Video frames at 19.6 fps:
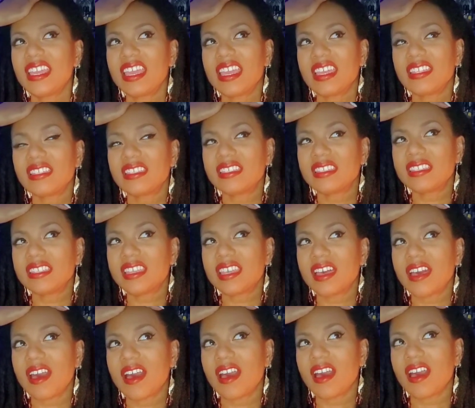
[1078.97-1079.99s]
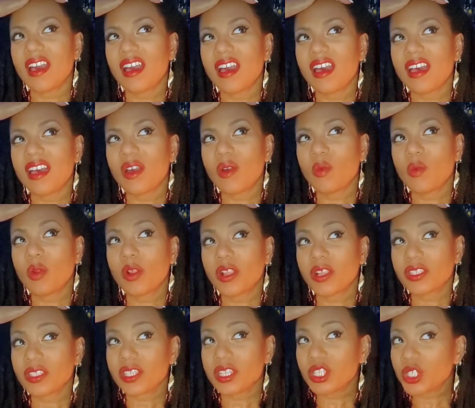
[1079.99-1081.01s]
it's a
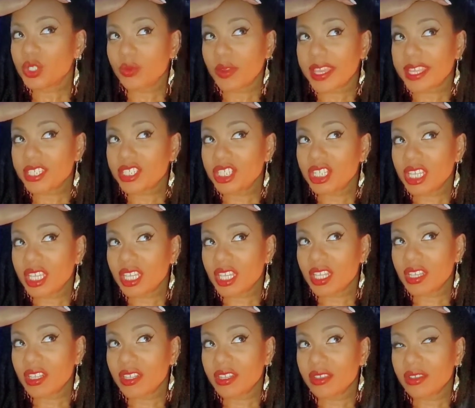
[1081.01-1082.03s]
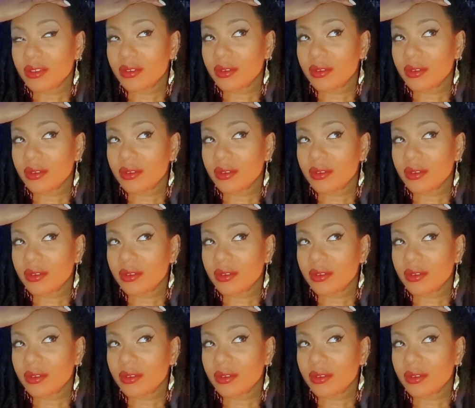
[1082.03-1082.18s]
work situation